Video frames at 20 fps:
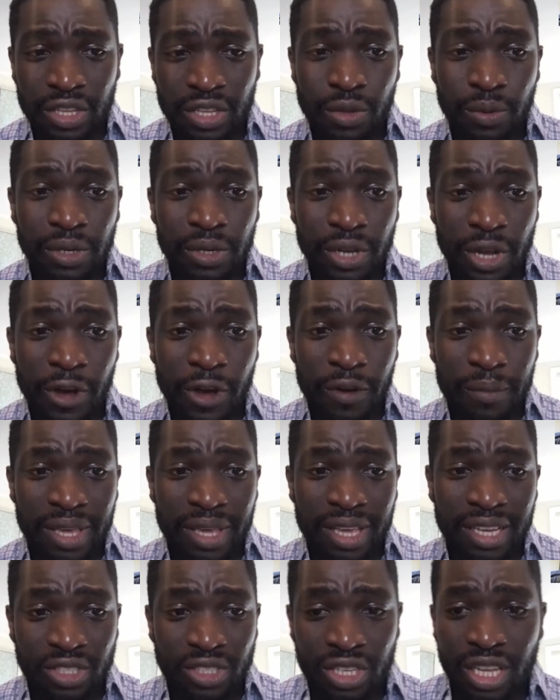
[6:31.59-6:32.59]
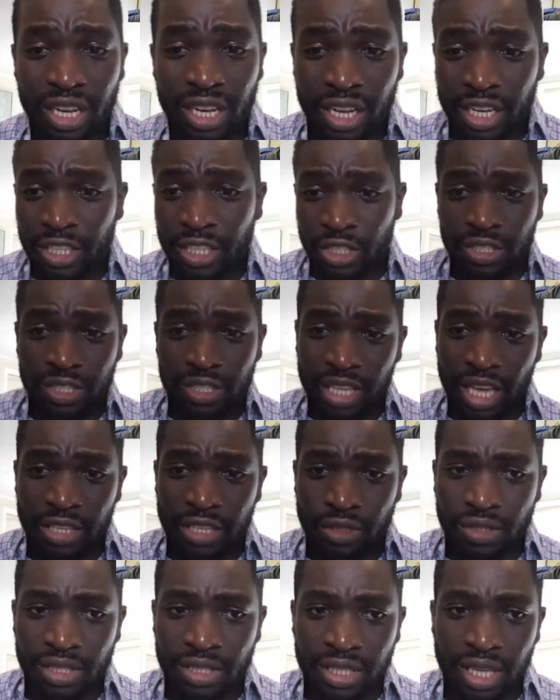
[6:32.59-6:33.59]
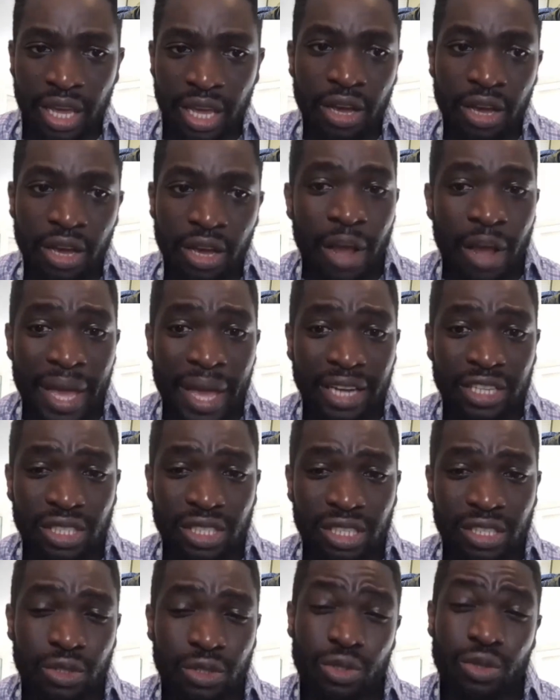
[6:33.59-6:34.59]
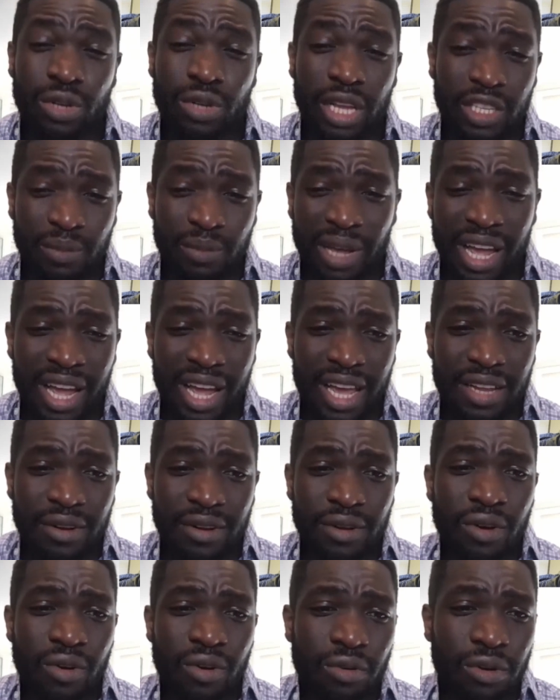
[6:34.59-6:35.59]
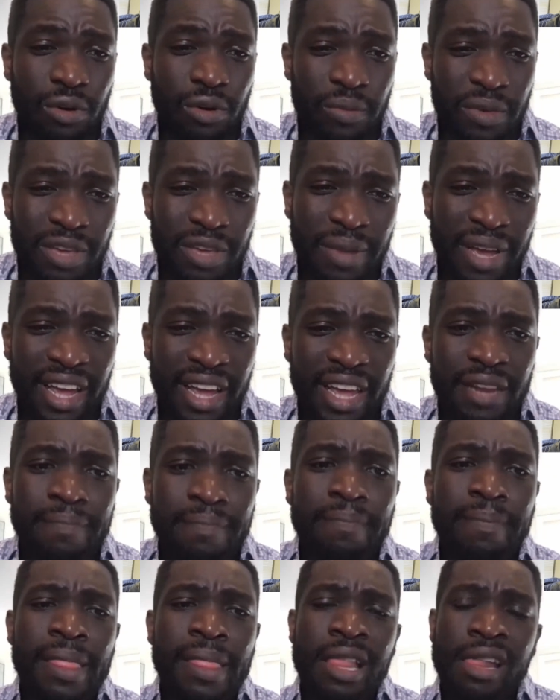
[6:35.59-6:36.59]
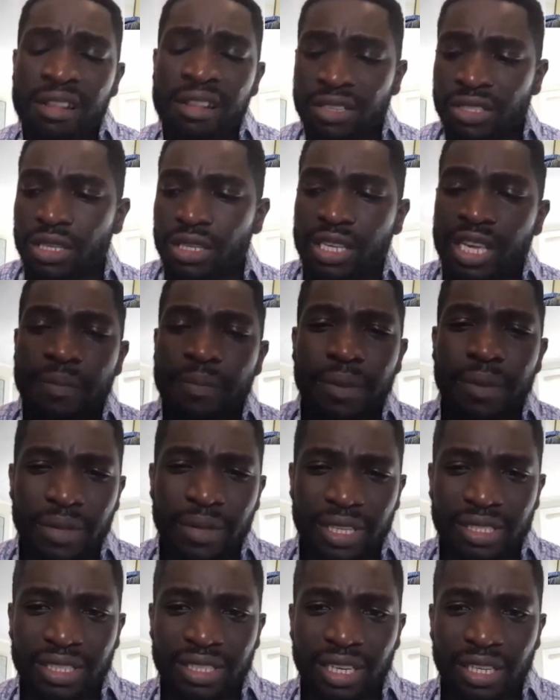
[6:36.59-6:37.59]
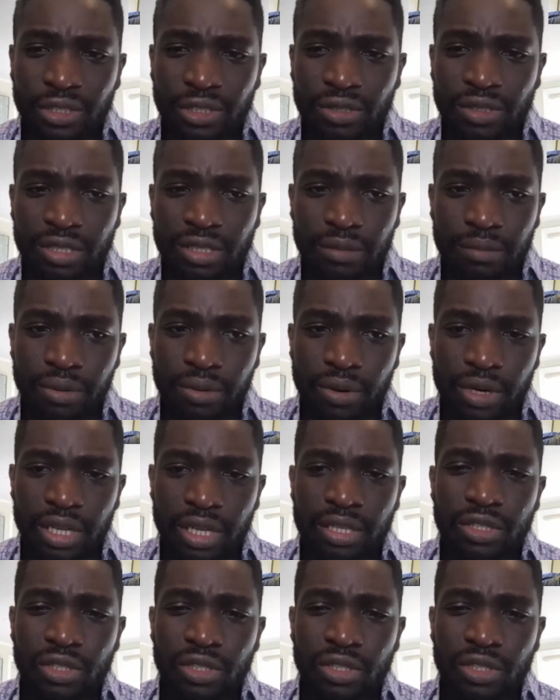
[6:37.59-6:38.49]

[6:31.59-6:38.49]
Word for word: you will know because you can look at your schedule and say, oh, I'm actually 2 days behind or a week behind. So keeping with a schedule is important.